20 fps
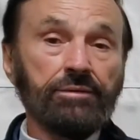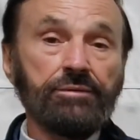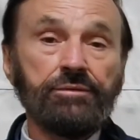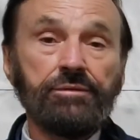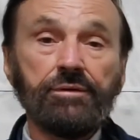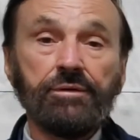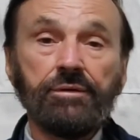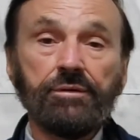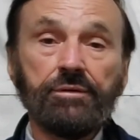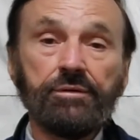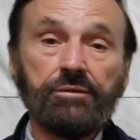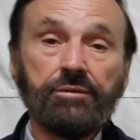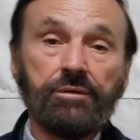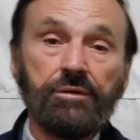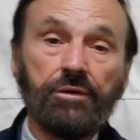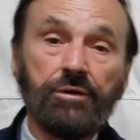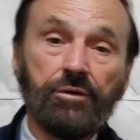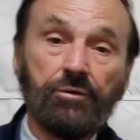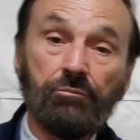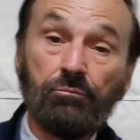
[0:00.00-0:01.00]
tent
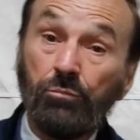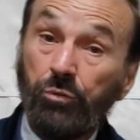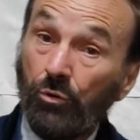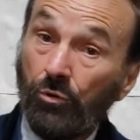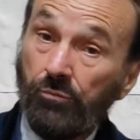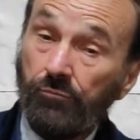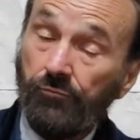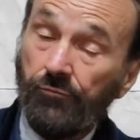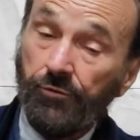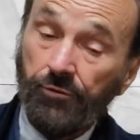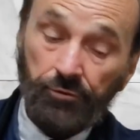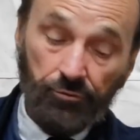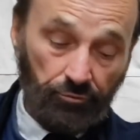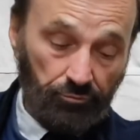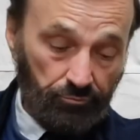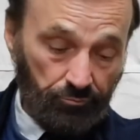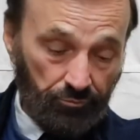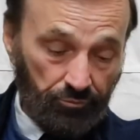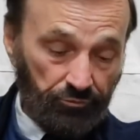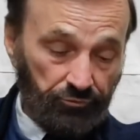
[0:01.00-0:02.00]
in Bloomfield,
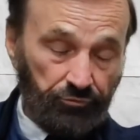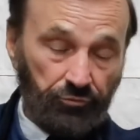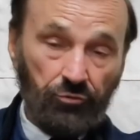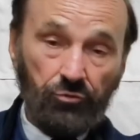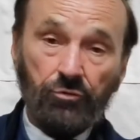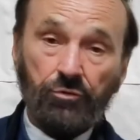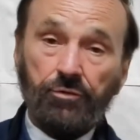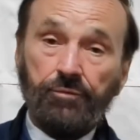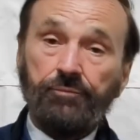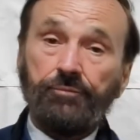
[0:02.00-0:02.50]
Missouri,